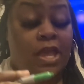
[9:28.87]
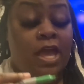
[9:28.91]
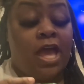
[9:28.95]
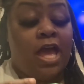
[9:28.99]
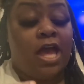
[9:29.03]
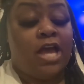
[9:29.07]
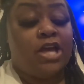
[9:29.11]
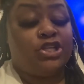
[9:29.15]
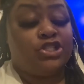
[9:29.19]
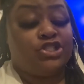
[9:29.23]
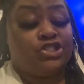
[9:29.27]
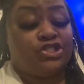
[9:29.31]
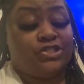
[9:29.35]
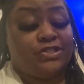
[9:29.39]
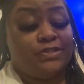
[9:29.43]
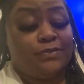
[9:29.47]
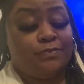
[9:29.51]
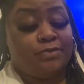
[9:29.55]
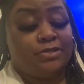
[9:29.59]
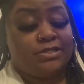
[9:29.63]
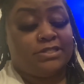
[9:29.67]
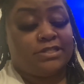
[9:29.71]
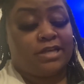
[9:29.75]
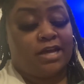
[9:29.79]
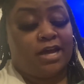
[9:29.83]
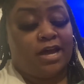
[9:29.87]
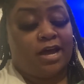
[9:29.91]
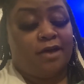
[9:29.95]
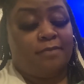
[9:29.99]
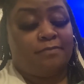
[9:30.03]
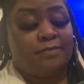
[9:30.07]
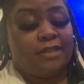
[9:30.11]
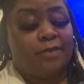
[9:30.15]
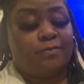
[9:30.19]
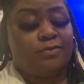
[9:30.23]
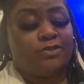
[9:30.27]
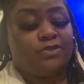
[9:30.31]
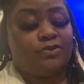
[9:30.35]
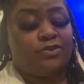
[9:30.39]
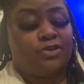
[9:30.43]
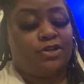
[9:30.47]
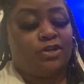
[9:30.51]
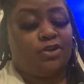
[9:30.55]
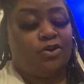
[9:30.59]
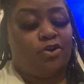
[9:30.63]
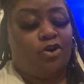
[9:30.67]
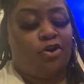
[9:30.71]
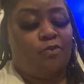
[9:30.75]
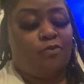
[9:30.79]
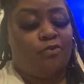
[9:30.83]
She was. They was doing a
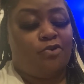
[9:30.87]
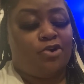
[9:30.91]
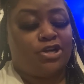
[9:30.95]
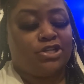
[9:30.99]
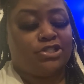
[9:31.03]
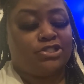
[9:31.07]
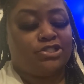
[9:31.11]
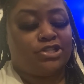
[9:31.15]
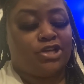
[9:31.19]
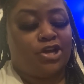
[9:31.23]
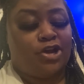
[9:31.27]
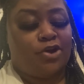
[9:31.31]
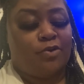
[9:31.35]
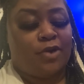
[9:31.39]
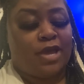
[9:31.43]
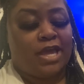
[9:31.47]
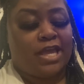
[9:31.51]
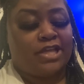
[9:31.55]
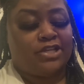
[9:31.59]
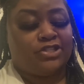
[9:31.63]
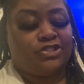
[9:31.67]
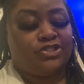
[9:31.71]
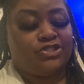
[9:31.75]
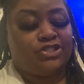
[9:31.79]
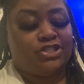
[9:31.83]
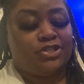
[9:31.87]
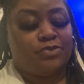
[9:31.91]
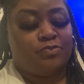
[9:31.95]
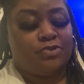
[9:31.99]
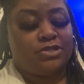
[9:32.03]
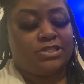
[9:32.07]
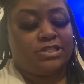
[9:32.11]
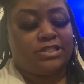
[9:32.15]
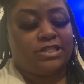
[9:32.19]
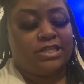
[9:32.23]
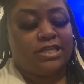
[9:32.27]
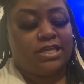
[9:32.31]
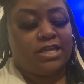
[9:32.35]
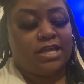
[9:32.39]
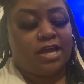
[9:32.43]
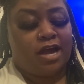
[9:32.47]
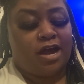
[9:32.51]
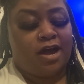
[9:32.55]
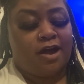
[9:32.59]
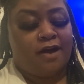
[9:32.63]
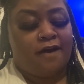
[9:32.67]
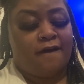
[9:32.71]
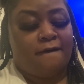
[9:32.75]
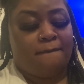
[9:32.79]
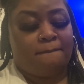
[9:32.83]
little award show, and she was
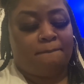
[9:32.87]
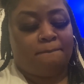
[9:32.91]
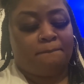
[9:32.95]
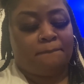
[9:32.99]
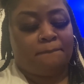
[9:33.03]
the